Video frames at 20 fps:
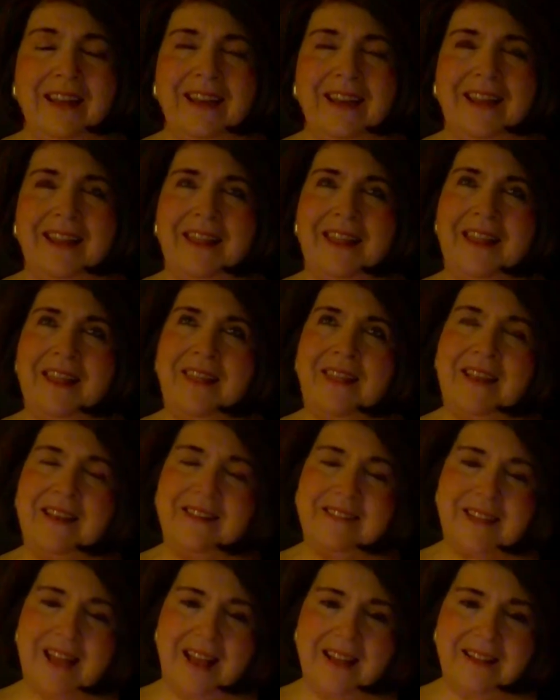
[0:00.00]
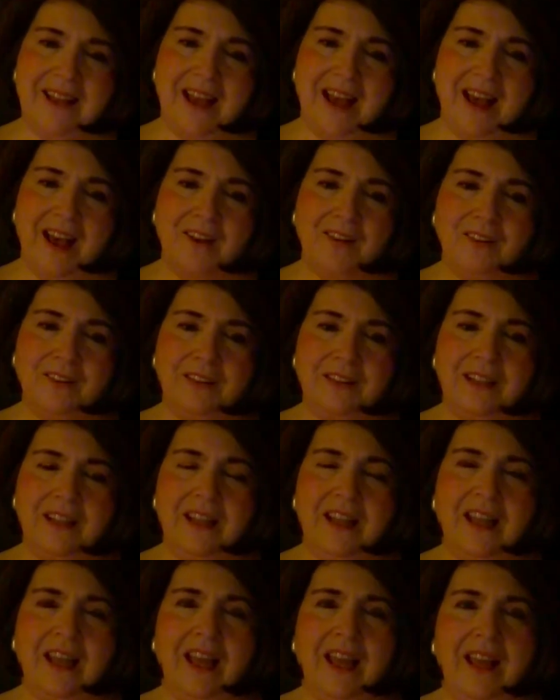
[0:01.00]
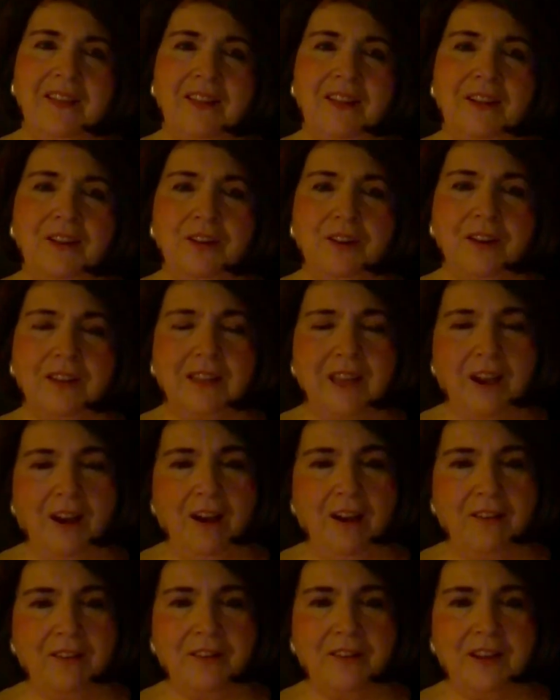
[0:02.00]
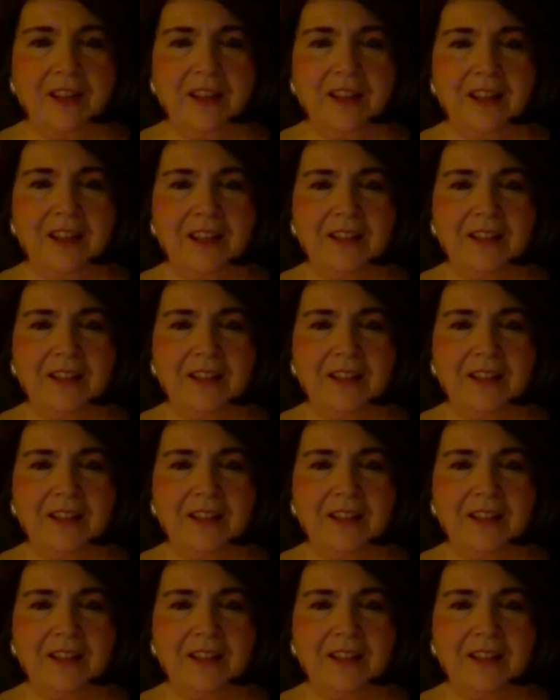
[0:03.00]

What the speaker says: And then they sat down and they took the offering.